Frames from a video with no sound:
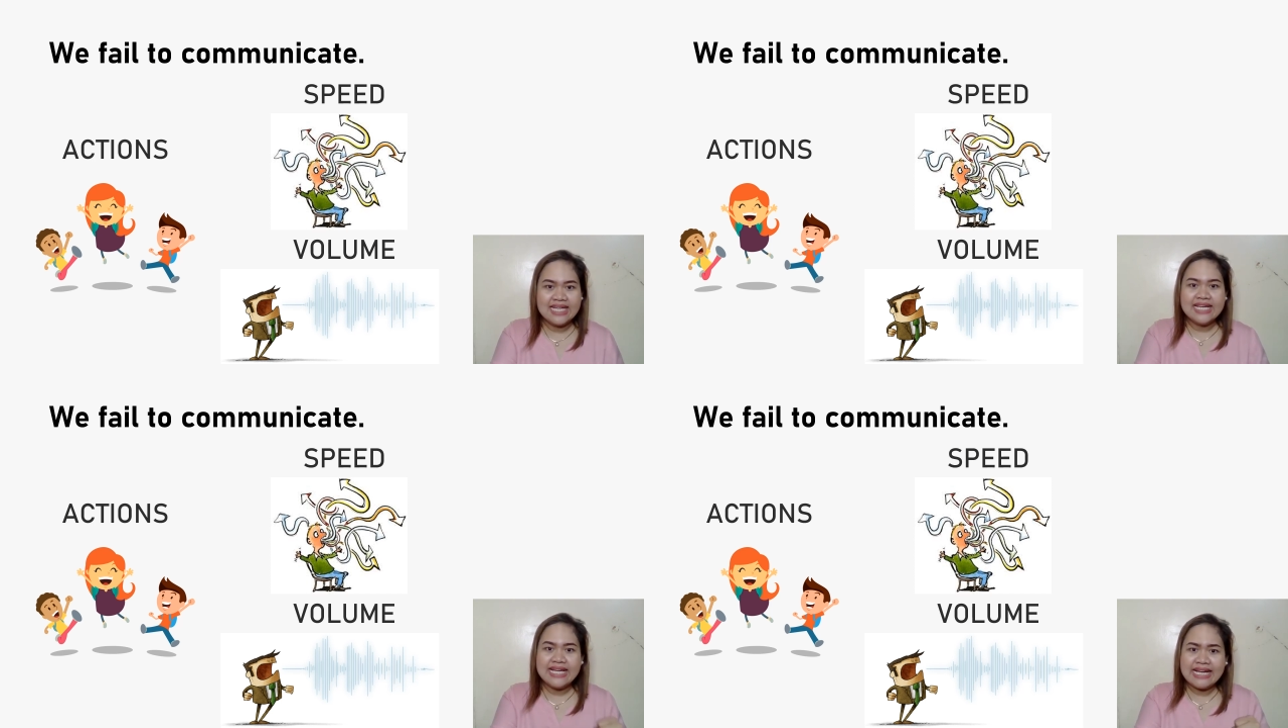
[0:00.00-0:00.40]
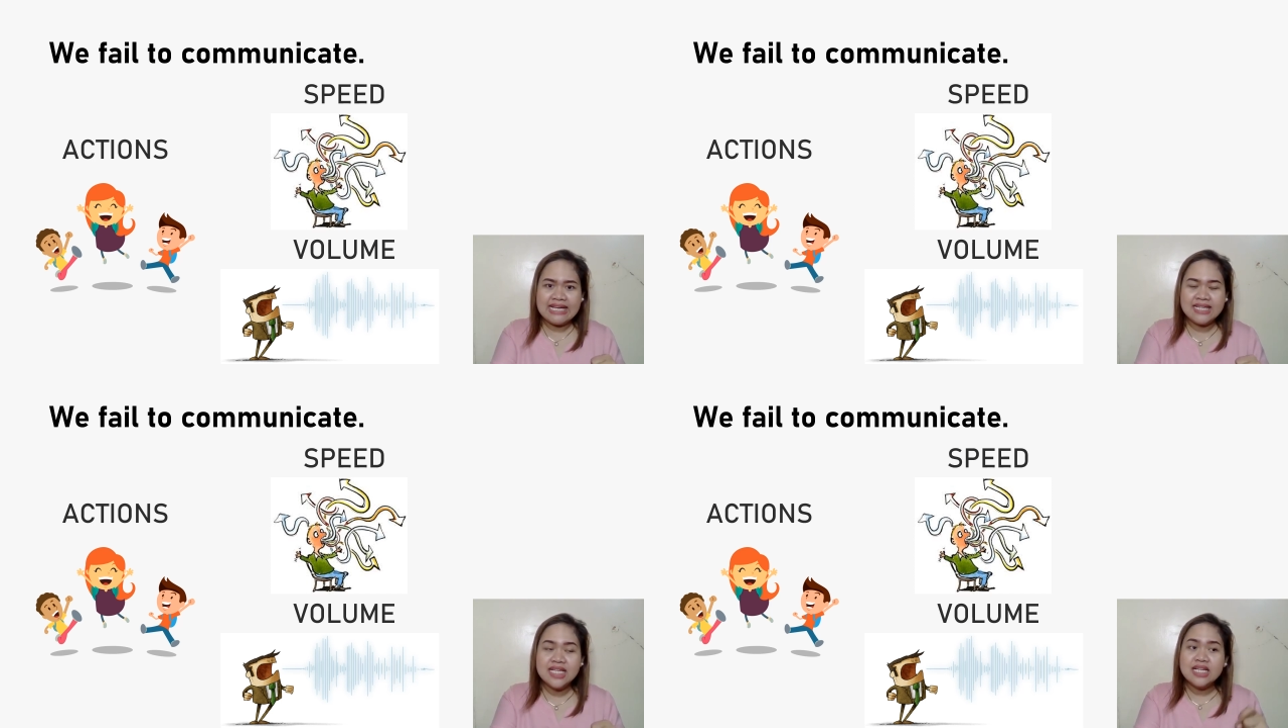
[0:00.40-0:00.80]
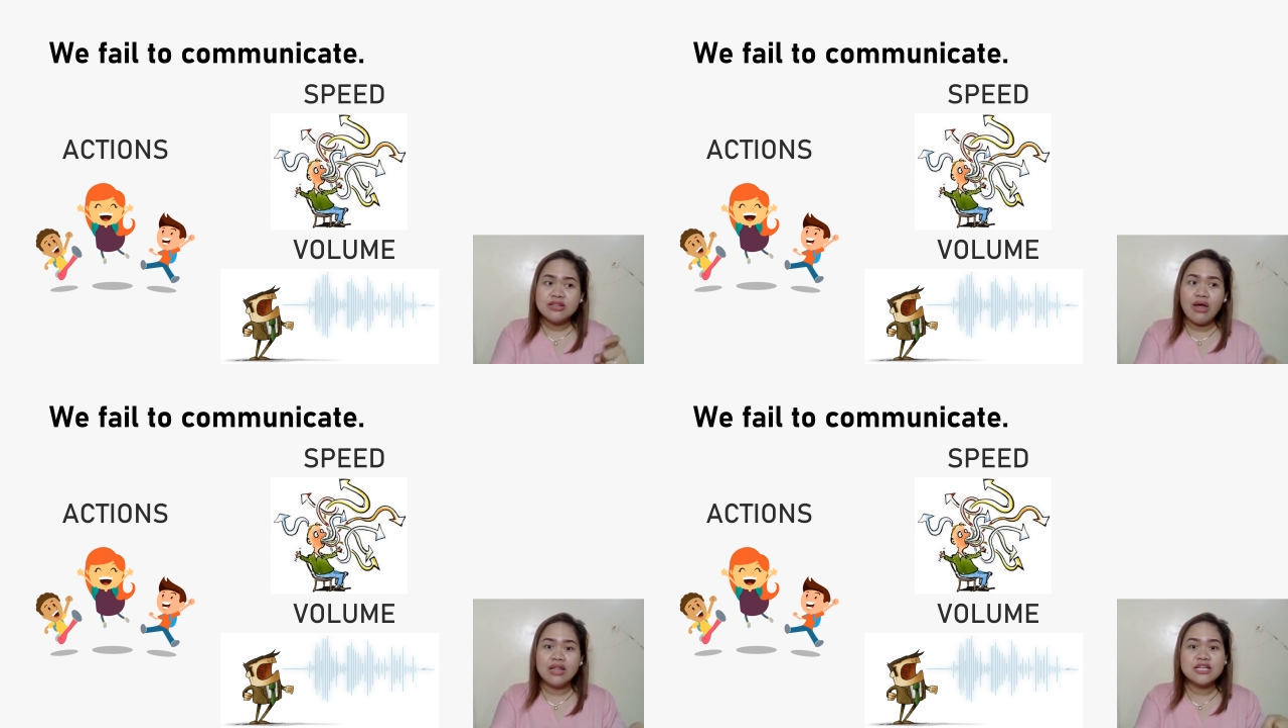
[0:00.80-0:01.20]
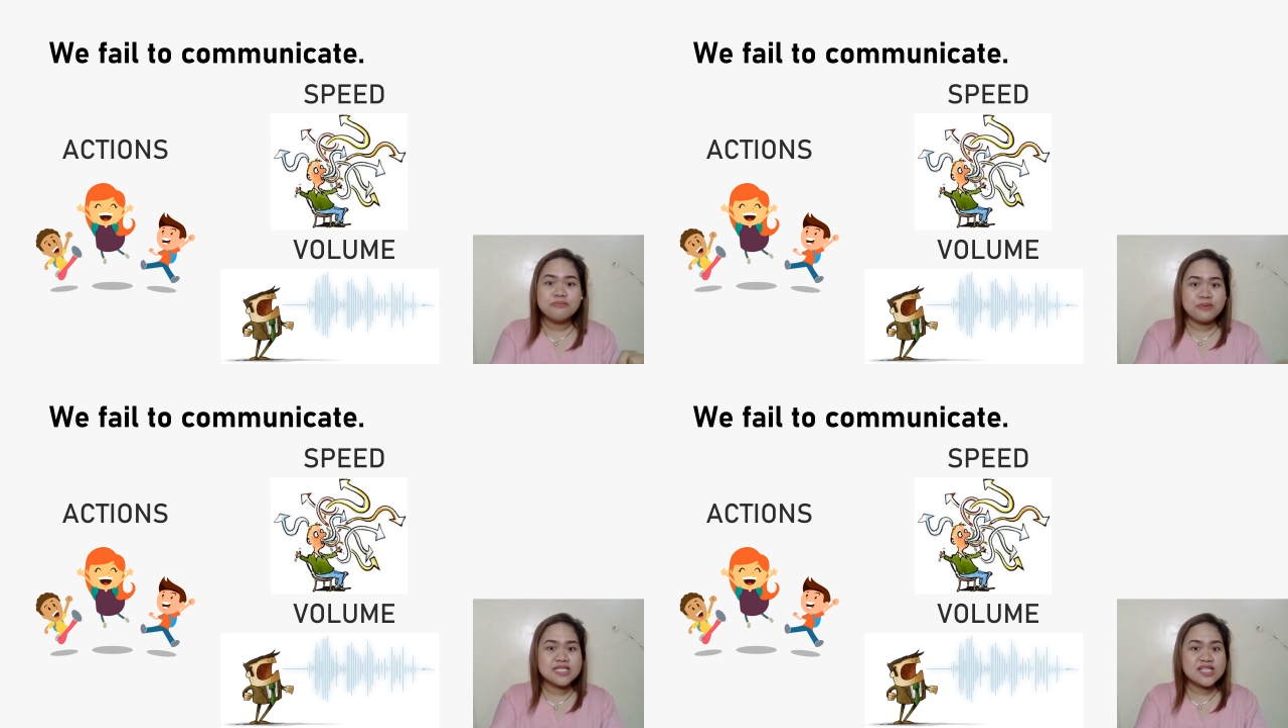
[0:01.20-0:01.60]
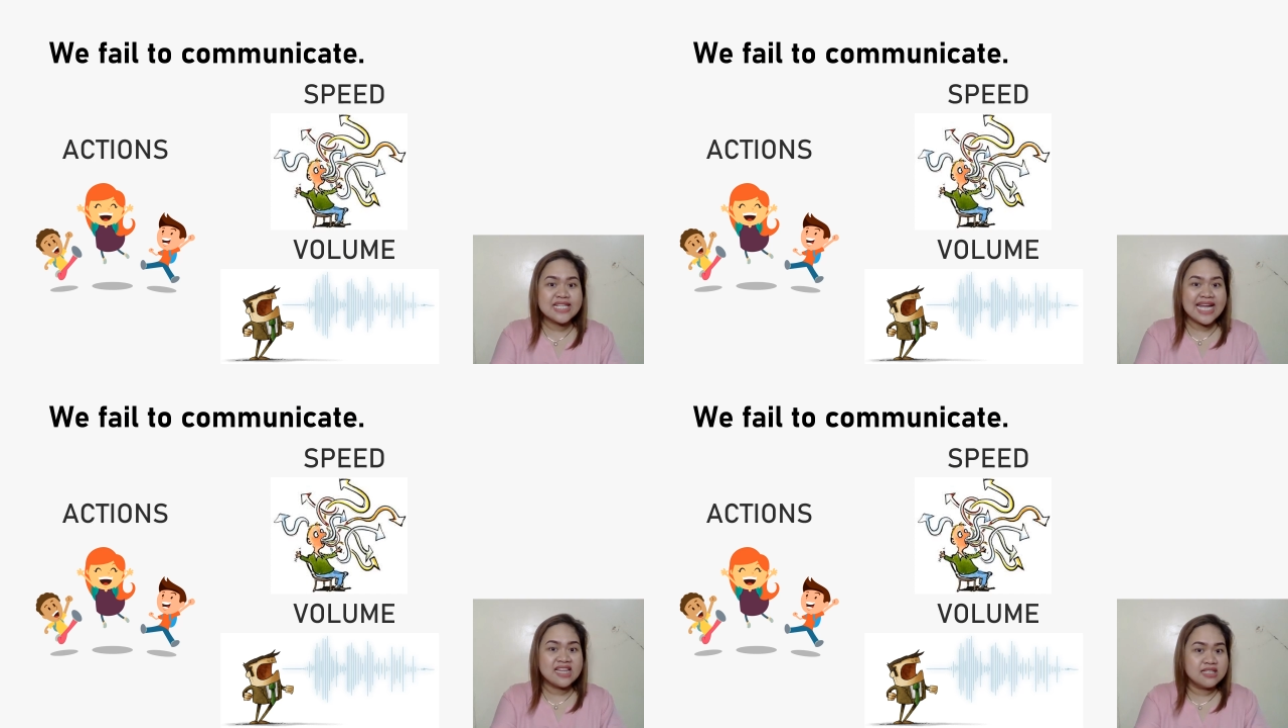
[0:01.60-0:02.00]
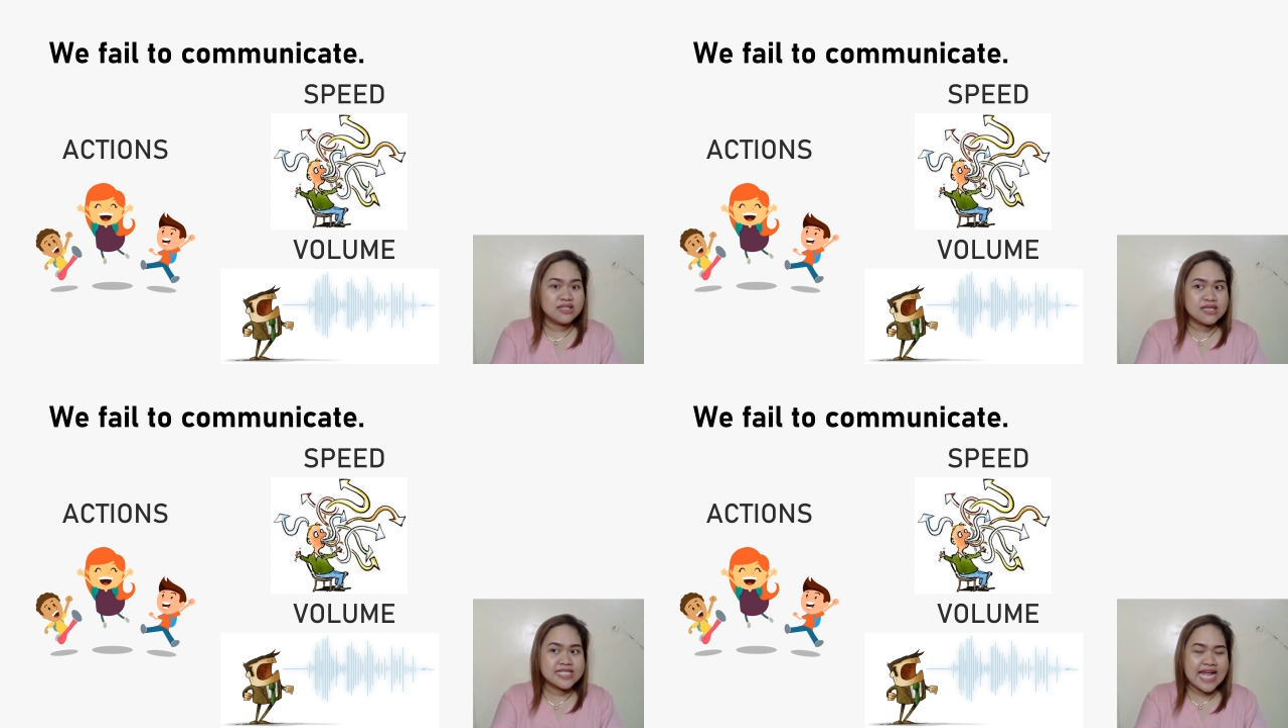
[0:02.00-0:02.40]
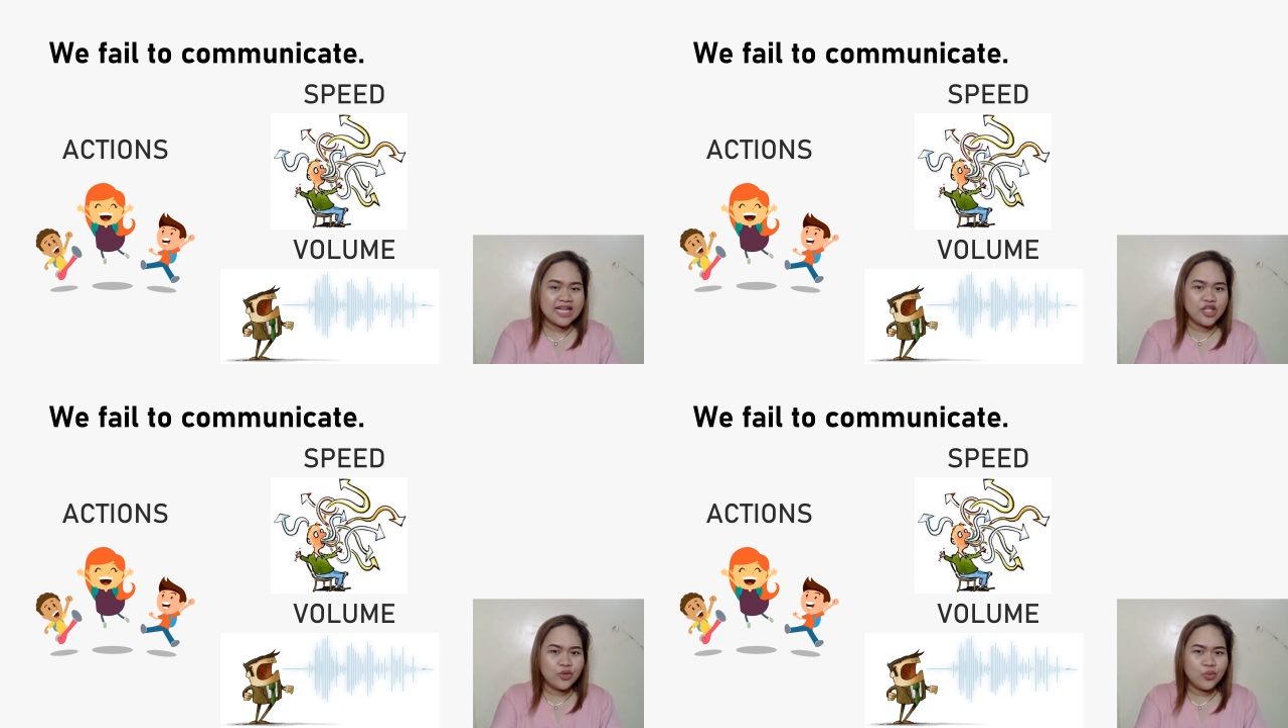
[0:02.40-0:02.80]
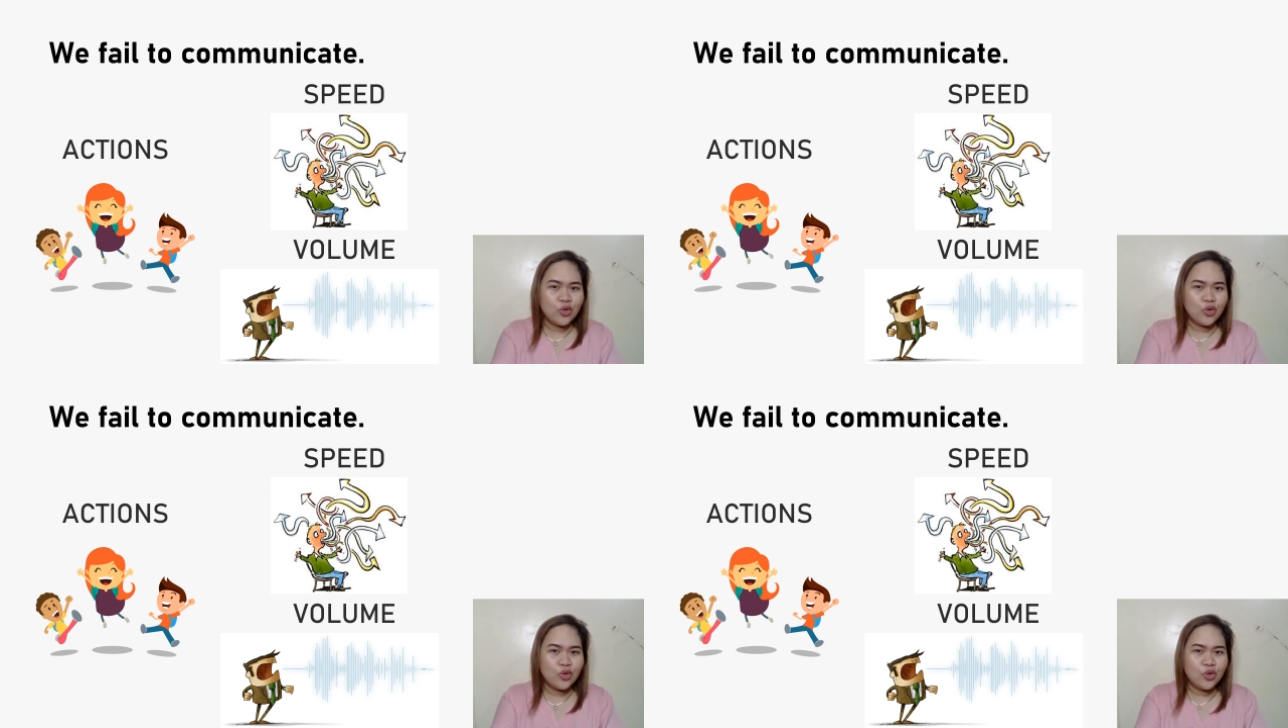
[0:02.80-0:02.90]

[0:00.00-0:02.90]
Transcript: and the other person can't understand you.